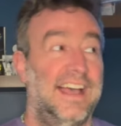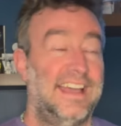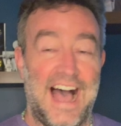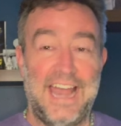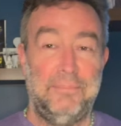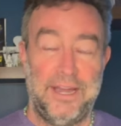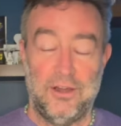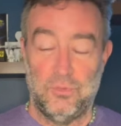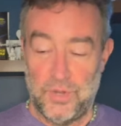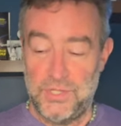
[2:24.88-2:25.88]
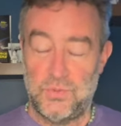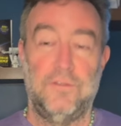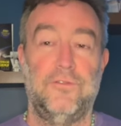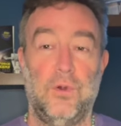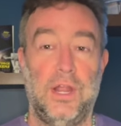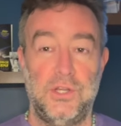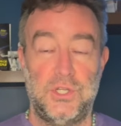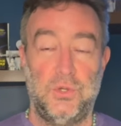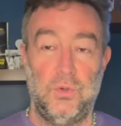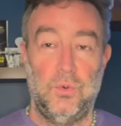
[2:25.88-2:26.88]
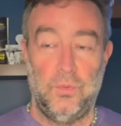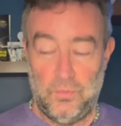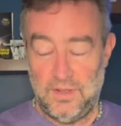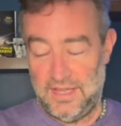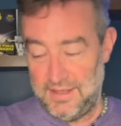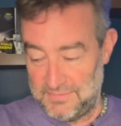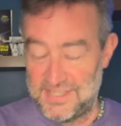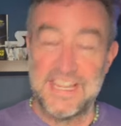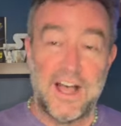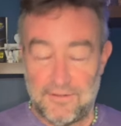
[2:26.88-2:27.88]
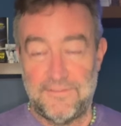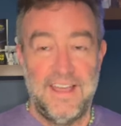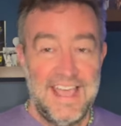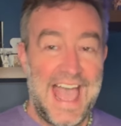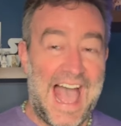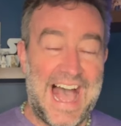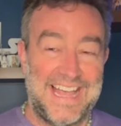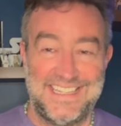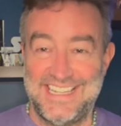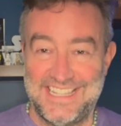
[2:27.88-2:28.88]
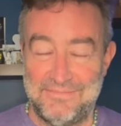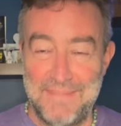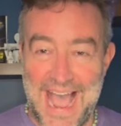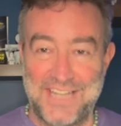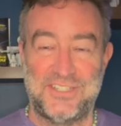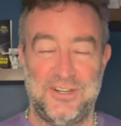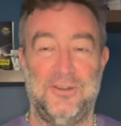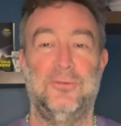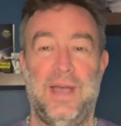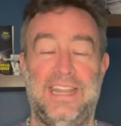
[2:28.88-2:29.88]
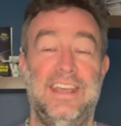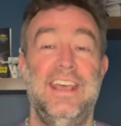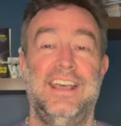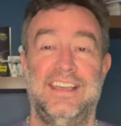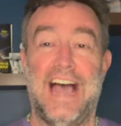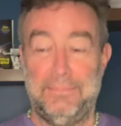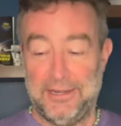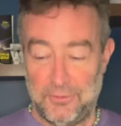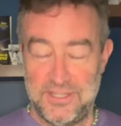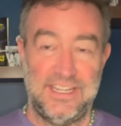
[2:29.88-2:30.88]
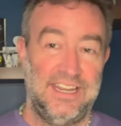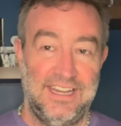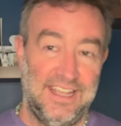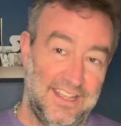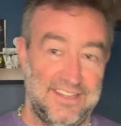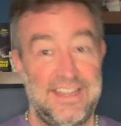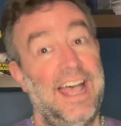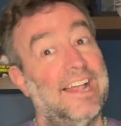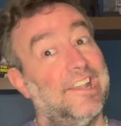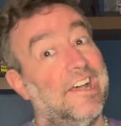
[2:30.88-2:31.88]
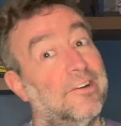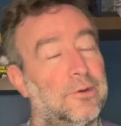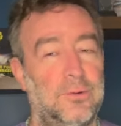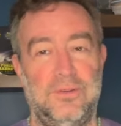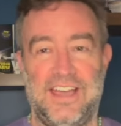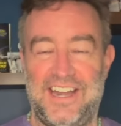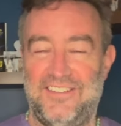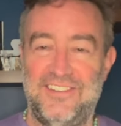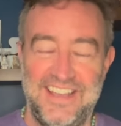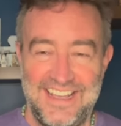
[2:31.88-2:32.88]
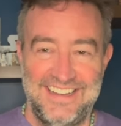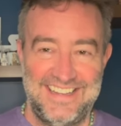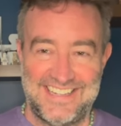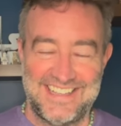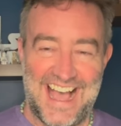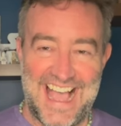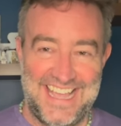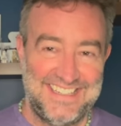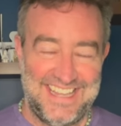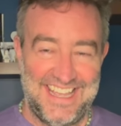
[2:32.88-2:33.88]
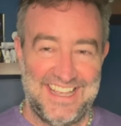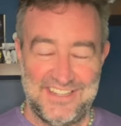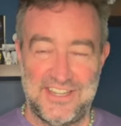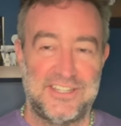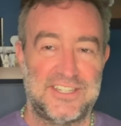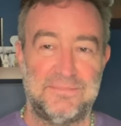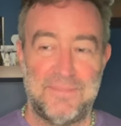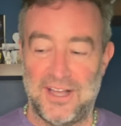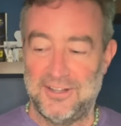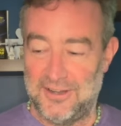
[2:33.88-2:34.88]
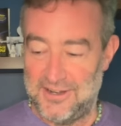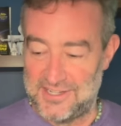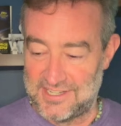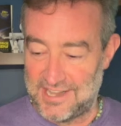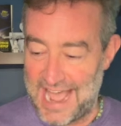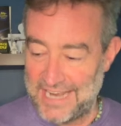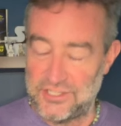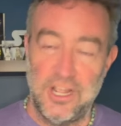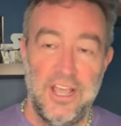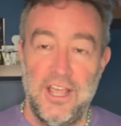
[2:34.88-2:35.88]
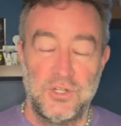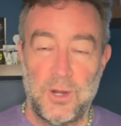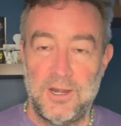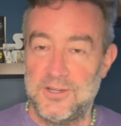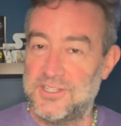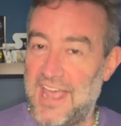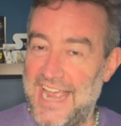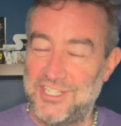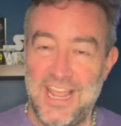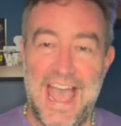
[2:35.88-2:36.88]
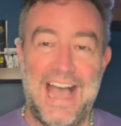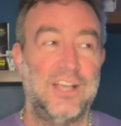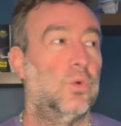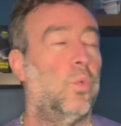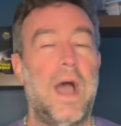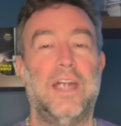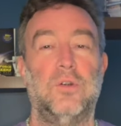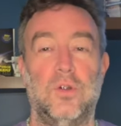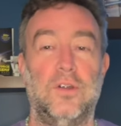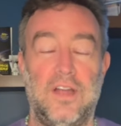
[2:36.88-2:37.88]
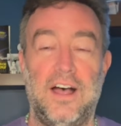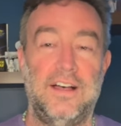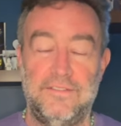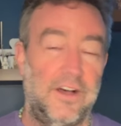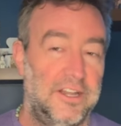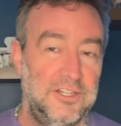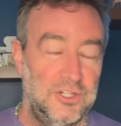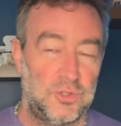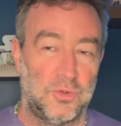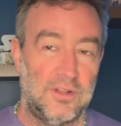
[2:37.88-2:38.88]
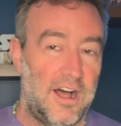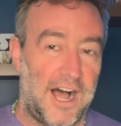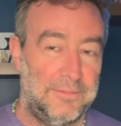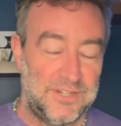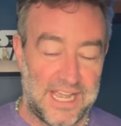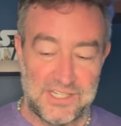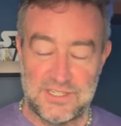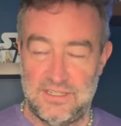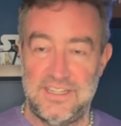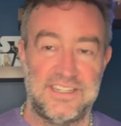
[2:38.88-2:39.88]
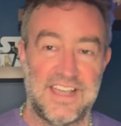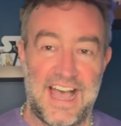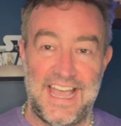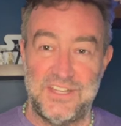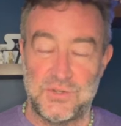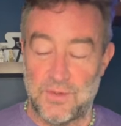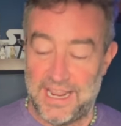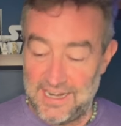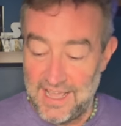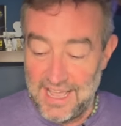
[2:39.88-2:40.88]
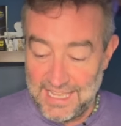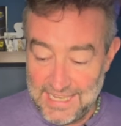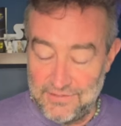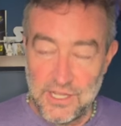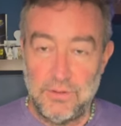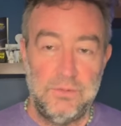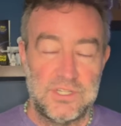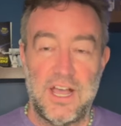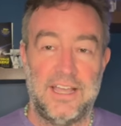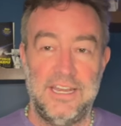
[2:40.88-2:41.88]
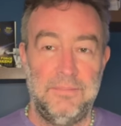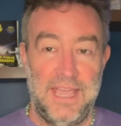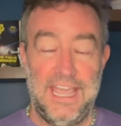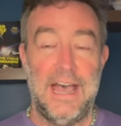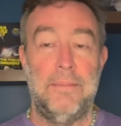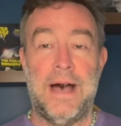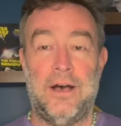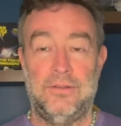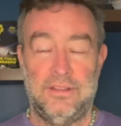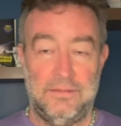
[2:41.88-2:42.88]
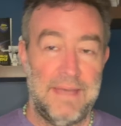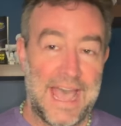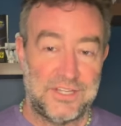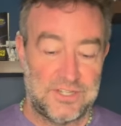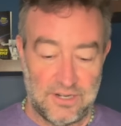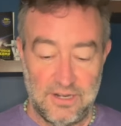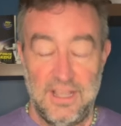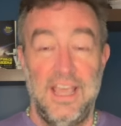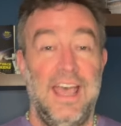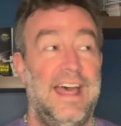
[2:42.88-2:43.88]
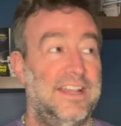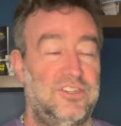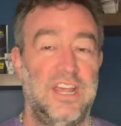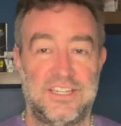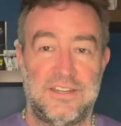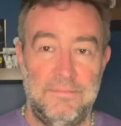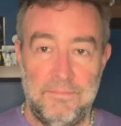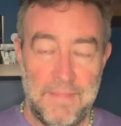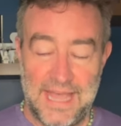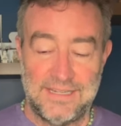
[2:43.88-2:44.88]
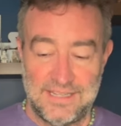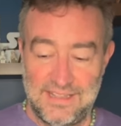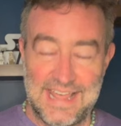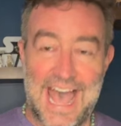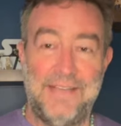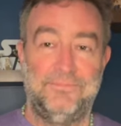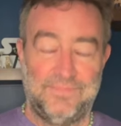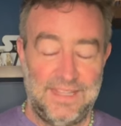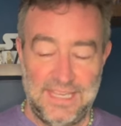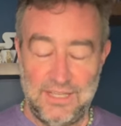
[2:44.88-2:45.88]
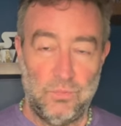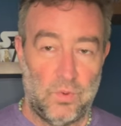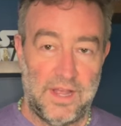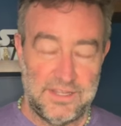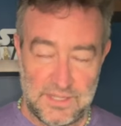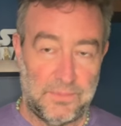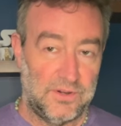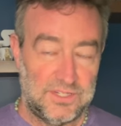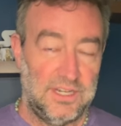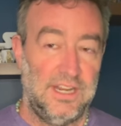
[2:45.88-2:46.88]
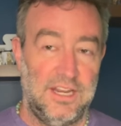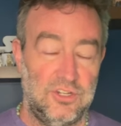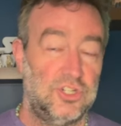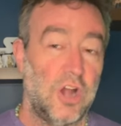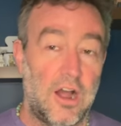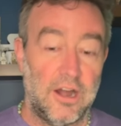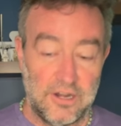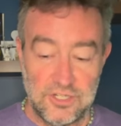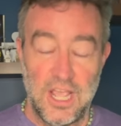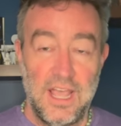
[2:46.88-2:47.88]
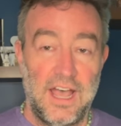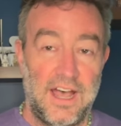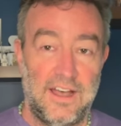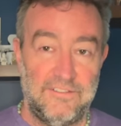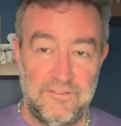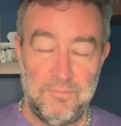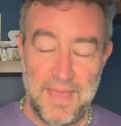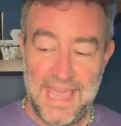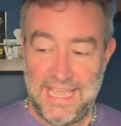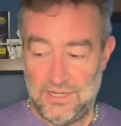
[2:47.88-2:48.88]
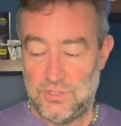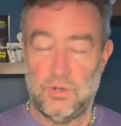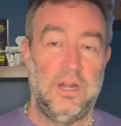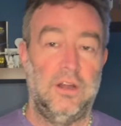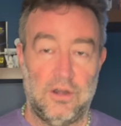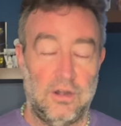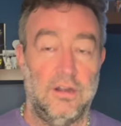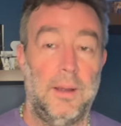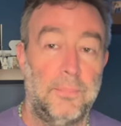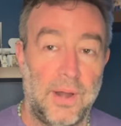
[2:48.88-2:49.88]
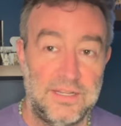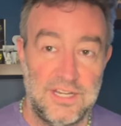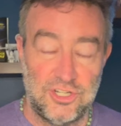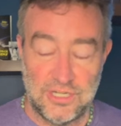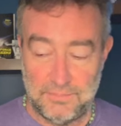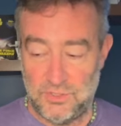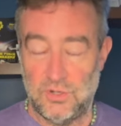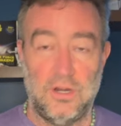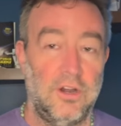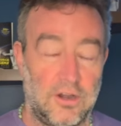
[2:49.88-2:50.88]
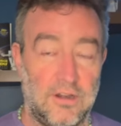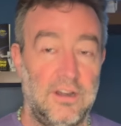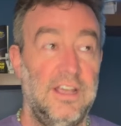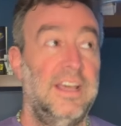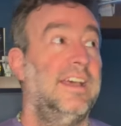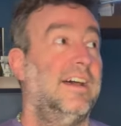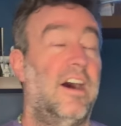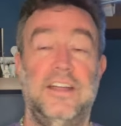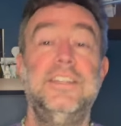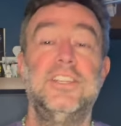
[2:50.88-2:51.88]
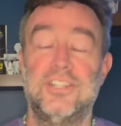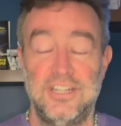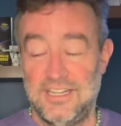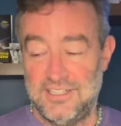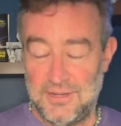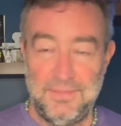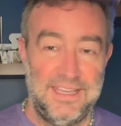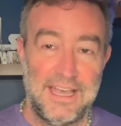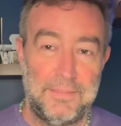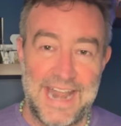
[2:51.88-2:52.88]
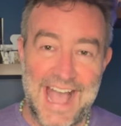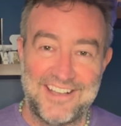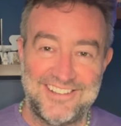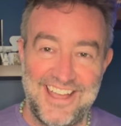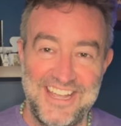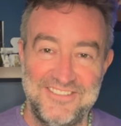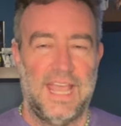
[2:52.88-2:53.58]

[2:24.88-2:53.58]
Qimir was referring to himself as the Master when Qimir was in his hello kind of disguise, his smuggler slash trader slash acquirer of unusual objects disguise, right? Even though he was talking to me about the Master, that just meant that he was the person in charge of May during her apprenticeship, during her audition to become an acolyte.